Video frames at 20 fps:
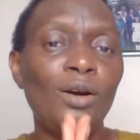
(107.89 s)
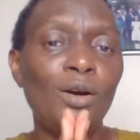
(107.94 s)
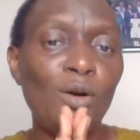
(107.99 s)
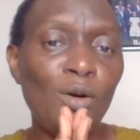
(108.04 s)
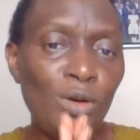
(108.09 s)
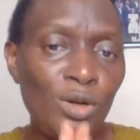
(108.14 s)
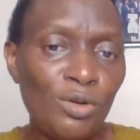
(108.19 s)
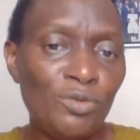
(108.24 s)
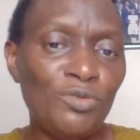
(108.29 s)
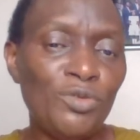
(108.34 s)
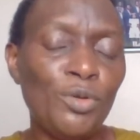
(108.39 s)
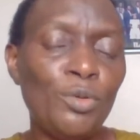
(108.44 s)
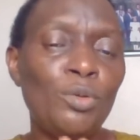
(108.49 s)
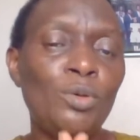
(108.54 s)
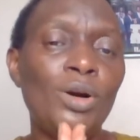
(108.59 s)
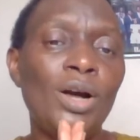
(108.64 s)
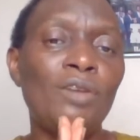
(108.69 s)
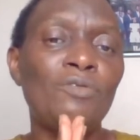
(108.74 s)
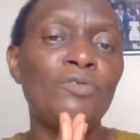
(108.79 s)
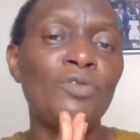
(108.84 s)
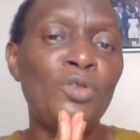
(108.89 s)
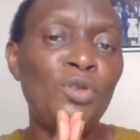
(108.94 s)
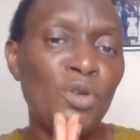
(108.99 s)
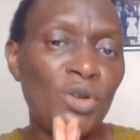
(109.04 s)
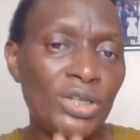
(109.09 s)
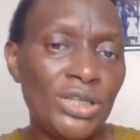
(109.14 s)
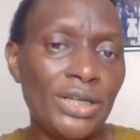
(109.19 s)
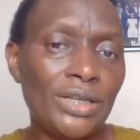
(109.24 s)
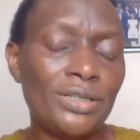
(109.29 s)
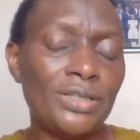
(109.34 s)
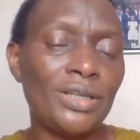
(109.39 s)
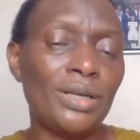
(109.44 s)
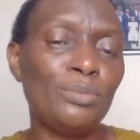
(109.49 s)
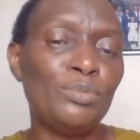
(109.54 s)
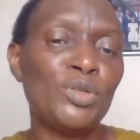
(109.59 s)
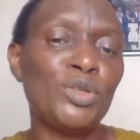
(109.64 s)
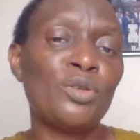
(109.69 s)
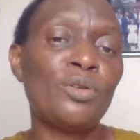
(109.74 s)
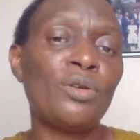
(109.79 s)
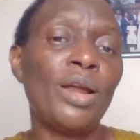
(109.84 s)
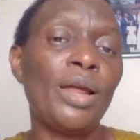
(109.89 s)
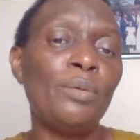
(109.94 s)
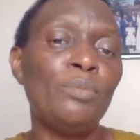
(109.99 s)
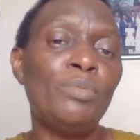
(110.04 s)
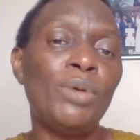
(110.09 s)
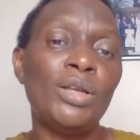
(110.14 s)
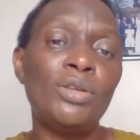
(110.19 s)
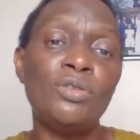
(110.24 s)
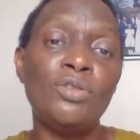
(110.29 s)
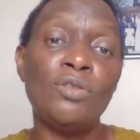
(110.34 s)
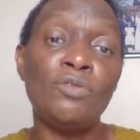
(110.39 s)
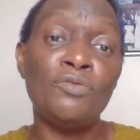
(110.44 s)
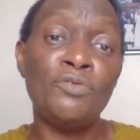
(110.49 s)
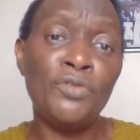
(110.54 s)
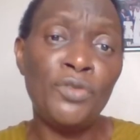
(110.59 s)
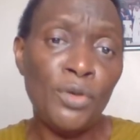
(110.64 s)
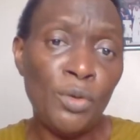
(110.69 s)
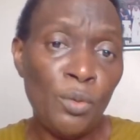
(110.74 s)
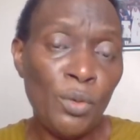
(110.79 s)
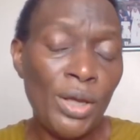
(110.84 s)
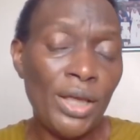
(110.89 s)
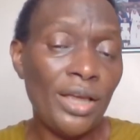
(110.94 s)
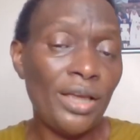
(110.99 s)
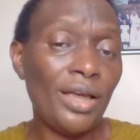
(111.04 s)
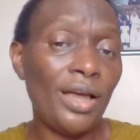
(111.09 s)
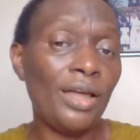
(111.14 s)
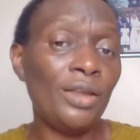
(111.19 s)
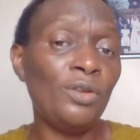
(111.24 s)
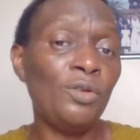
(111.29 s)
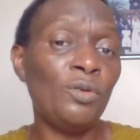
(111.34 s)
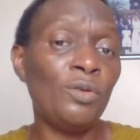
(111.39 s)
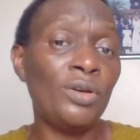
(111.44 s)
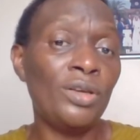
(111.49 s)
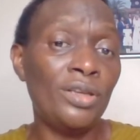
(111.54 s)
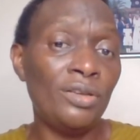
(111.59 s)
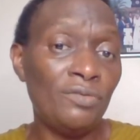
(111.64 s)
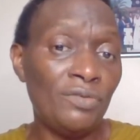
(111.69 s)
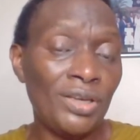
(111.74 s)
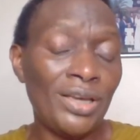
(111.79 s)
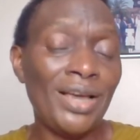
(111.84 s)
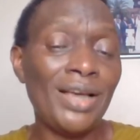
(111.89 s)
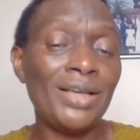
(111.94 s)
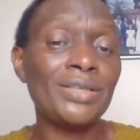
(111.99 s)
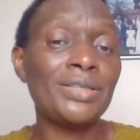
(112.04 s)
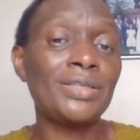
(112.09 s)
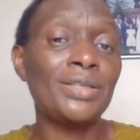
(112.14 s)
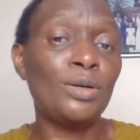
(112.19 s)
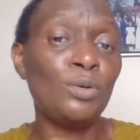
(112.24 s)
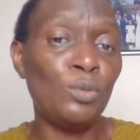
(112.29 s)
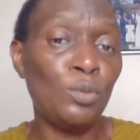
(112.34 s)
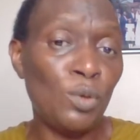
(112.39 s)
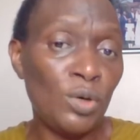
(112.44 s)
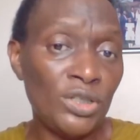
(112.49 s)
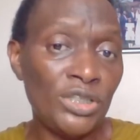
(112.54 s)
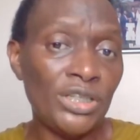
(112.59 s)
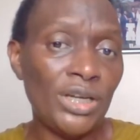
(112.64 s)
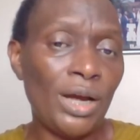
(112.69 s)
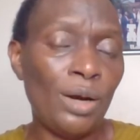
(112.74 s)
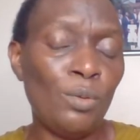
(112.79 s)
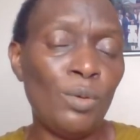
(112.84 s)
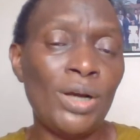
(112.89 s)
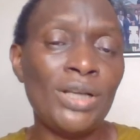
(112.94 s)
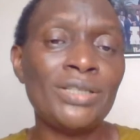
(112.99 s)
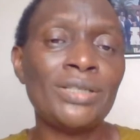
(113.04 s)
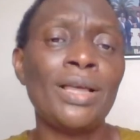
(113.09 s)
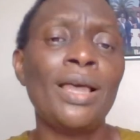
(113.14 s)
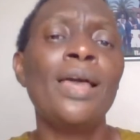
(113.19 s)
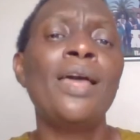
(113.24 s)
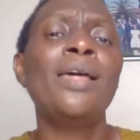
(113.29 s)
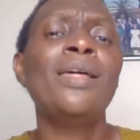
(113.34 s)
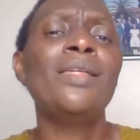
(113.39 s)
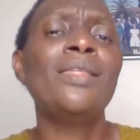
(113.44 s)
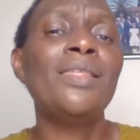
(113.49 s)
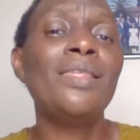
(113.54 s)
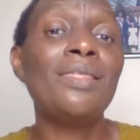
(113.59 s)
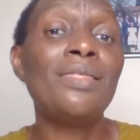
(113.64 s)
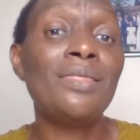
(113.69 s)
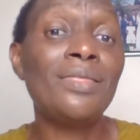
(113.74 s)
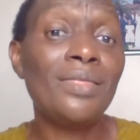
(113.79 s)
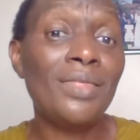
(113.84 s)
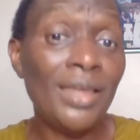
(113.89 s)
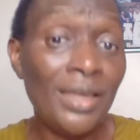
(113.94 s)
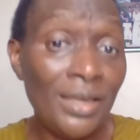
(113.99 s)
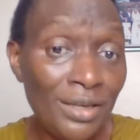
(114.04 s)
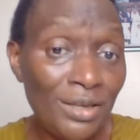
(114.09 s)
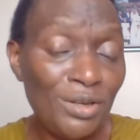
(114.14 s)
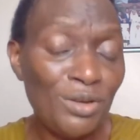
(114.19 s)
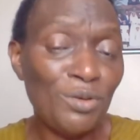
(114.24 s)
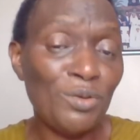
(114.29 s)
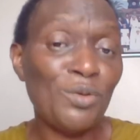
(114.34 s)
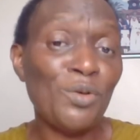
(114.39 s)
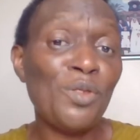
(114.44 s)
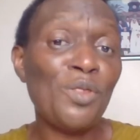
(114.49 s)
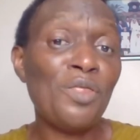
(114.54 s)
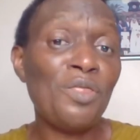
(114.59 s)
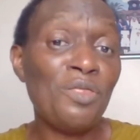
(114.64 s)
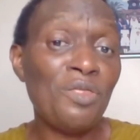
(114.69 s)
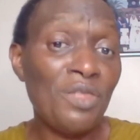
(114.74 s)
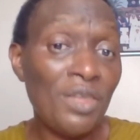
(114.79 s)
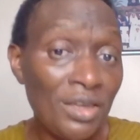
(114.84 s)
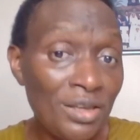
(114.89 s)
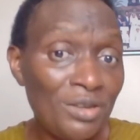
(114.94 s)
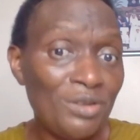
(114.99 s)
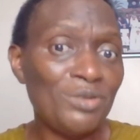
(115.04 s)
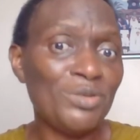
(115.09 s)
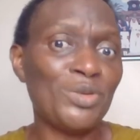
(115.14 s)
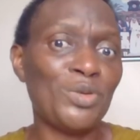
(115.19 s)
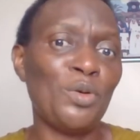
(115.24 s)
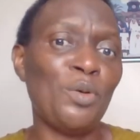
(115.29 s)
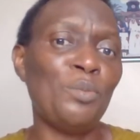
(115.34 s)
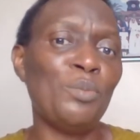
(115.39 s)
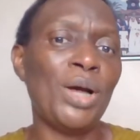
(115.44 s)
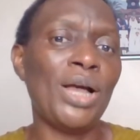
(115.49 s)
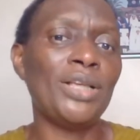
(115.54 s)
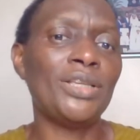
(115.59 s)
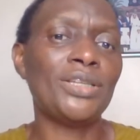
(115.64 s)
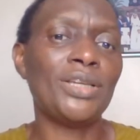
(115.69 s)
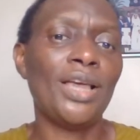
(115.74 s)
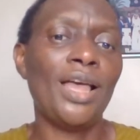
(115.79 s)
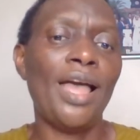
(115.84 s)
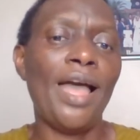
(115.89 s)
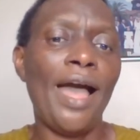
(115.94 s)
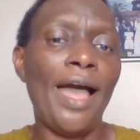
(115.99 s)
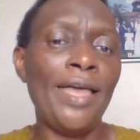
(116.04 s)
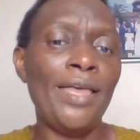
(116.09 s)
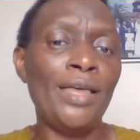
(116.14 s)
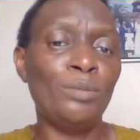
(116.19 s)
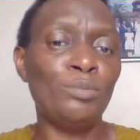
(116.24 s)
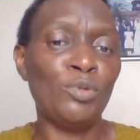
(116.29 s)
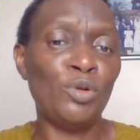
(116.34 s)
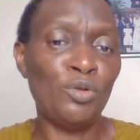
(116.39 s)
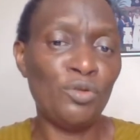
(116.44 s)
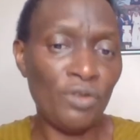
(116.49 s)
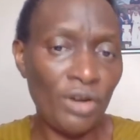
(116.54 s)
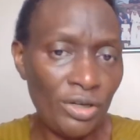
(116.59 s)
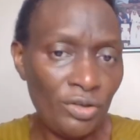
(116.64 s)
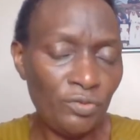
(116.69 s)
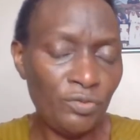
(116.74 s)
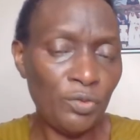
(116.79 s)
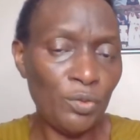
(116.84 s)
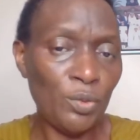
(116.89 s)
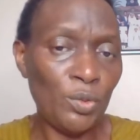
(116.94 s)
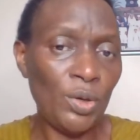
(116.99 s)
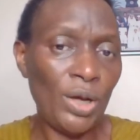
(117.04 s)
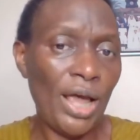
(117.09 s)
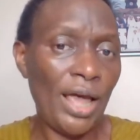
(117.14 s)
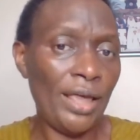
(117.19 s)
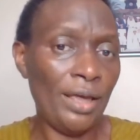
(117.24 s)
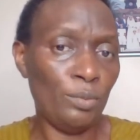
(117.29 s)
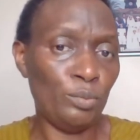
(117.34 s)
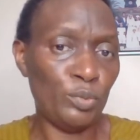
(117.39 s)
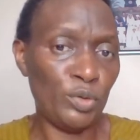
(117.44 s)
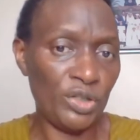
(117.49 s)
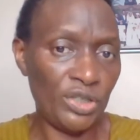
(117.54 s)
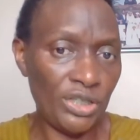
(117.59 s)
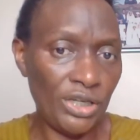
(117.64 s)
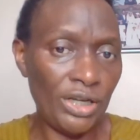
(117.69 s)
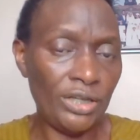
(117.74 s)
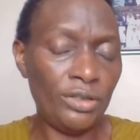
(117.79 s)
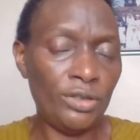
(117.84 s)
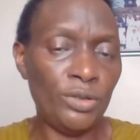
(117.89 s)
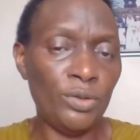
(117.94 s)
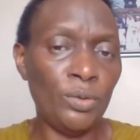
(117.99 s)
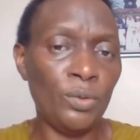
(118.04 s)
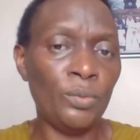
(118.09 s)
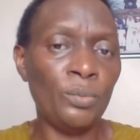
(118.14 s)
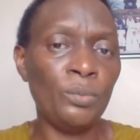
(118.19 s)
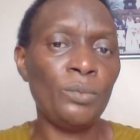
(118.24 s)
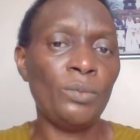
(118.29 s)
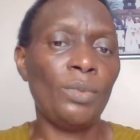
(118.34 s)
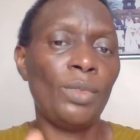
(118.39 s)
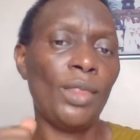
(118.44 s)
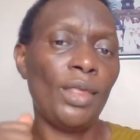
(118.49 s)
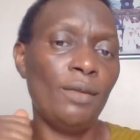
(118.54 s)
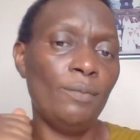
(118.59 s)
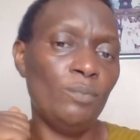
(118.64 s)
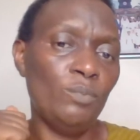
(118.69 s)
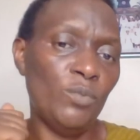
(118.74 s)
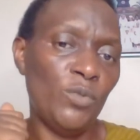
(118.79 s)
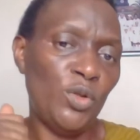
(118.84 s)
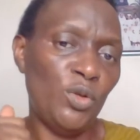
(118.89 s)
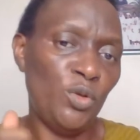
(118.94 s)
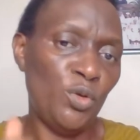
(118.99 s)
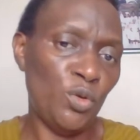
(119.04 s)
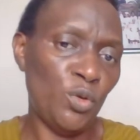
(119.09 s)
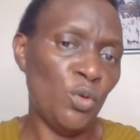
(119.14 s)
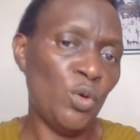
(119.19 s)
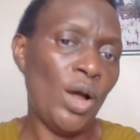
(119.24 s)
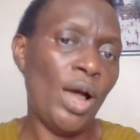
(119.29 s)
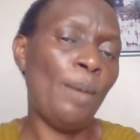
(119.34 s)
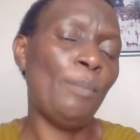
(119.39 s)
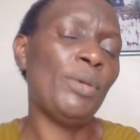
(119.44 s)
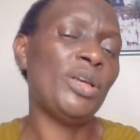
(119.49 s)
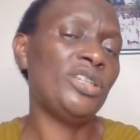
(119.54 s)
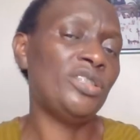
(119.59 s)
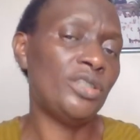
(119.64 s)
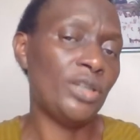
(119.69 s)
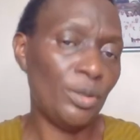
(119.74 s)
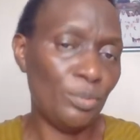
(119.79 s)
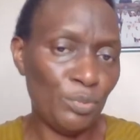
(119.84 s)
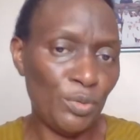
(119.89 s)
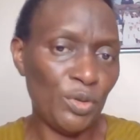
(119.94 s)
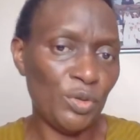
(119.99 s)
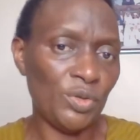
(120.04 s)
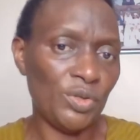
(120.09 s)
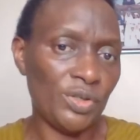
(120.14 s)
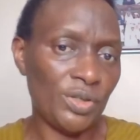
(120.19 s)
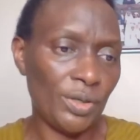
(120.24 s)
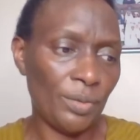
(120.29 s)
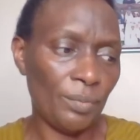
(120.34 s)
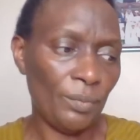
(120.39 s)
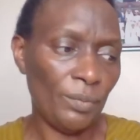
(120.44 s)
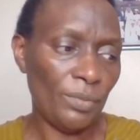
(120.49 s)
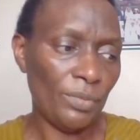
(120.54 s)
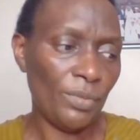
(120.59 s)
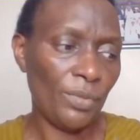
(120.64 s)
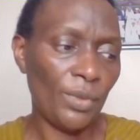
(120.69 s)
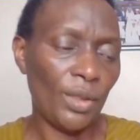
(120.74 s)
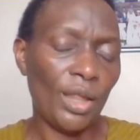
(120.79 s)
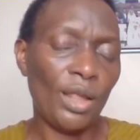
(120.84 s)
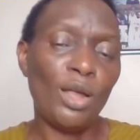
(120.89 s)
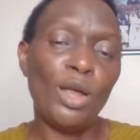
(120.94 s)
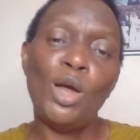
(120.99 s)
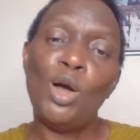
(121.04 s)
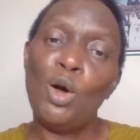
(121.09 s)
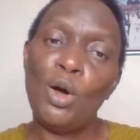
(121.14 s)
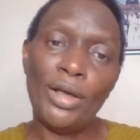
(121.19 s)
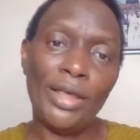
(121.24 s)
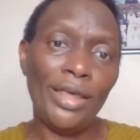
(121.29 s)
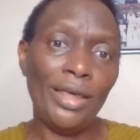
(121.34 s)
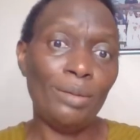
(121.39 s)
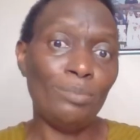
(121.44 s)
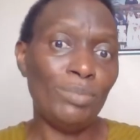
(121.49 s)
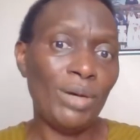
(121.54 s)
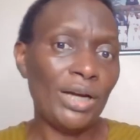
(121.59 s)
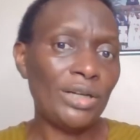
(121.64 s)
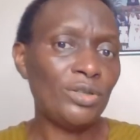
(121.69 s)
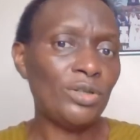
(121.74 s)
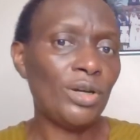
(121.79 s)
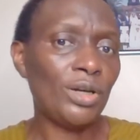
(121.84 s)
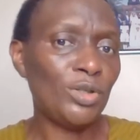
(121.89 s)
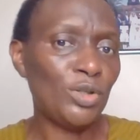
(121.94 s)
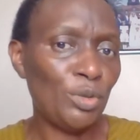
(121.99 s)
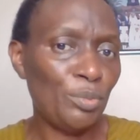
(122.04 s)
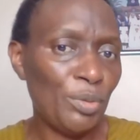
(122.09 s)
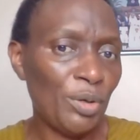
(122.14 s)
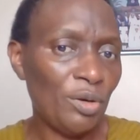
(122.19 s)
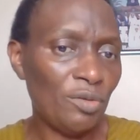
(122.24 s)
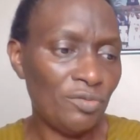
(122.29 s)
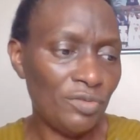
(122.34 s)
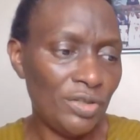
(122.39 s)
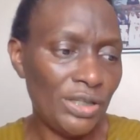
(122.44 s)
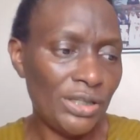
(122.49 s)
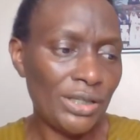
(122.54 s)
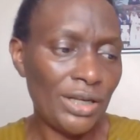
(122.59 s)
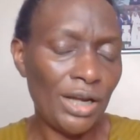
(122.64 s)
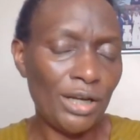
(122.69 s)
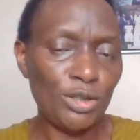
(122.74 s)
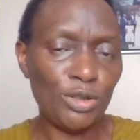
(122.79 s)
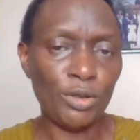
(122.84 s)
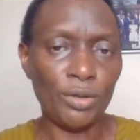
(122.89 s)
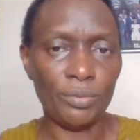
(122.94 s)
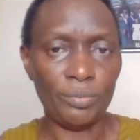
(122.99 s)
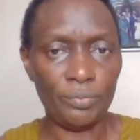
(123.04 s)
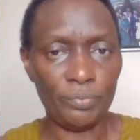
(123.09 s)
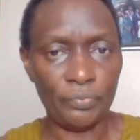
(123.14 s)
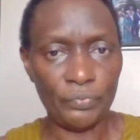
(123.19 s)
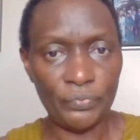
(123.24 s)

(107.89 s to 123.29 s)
All of you who have not yet subscribed, but you're viewing and you're giving us the watch hours, thank you. Thank you so much. I am grateful. I appreciate you. You are my champions. Okay, back to our topic of discussion.